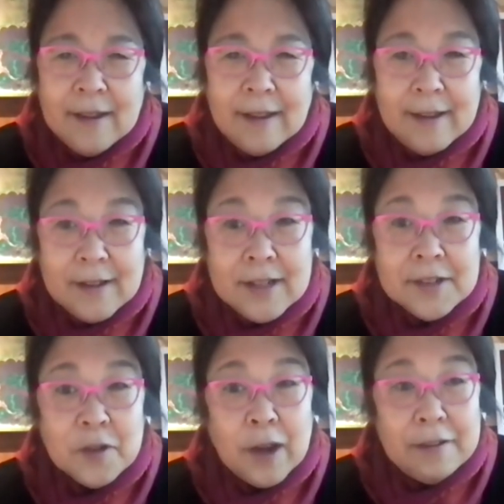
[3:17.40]
and
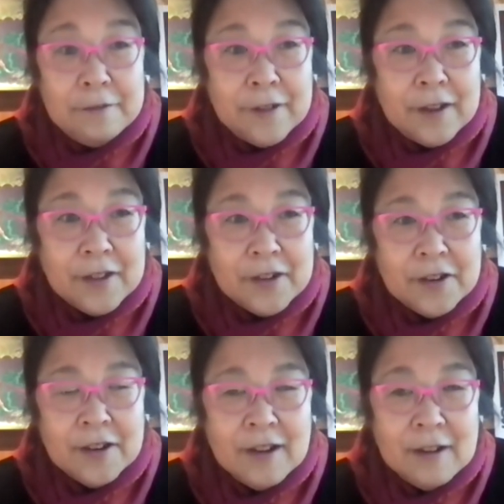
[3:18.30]
his
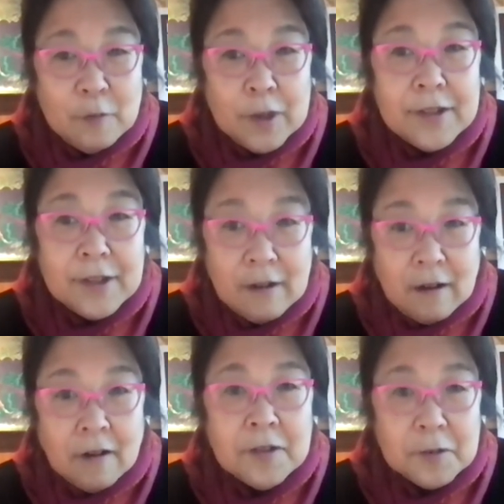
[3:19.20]
grandfather was
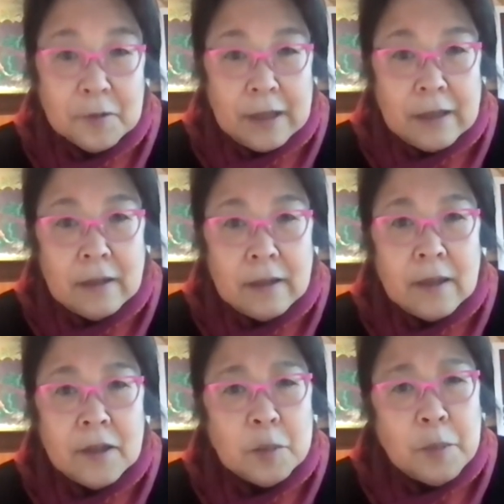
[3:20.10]
incarcerated
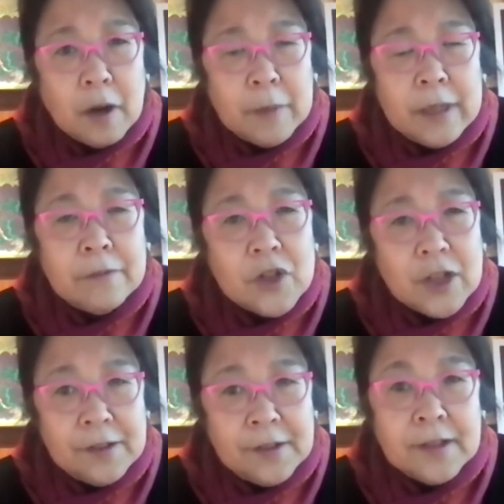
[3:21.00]
in a Department of
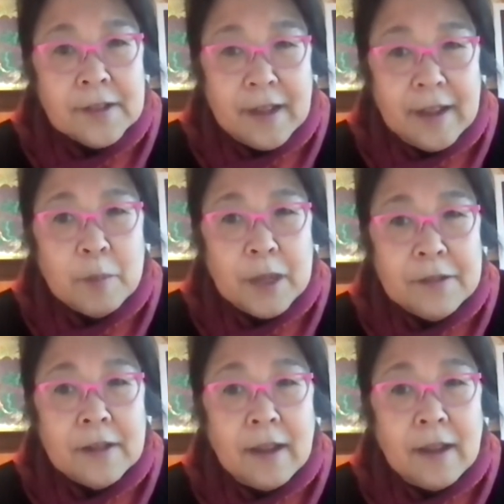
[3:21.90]
Justice camp as an